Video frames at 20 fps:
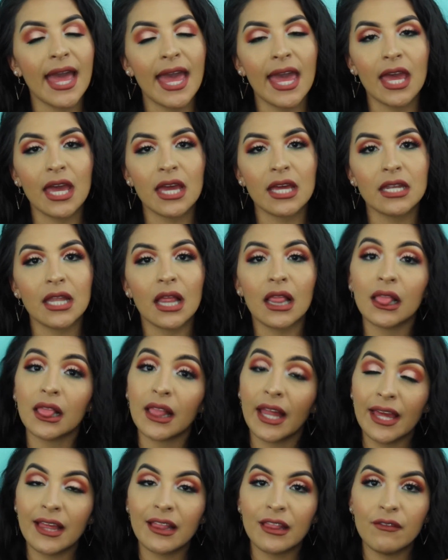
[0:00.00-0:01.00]
and
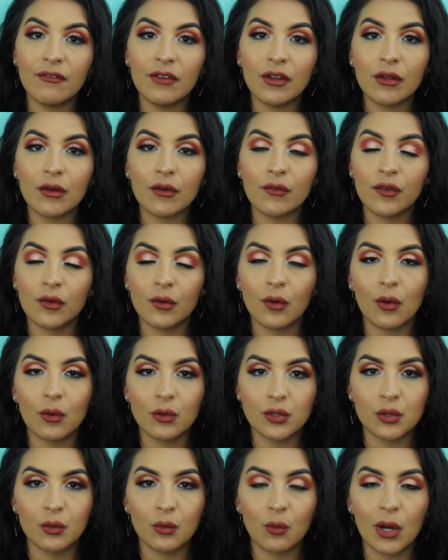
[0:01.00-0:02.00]
like the video if you
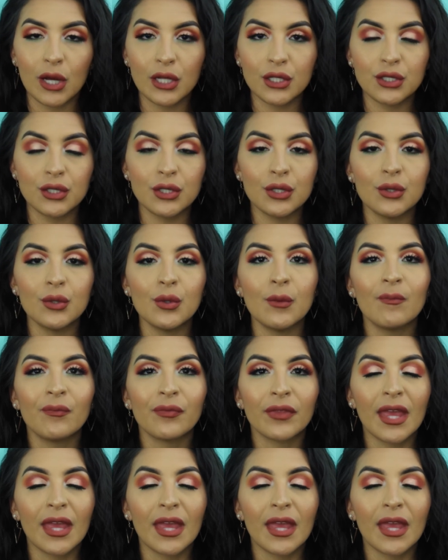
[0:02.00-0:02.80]
also want to.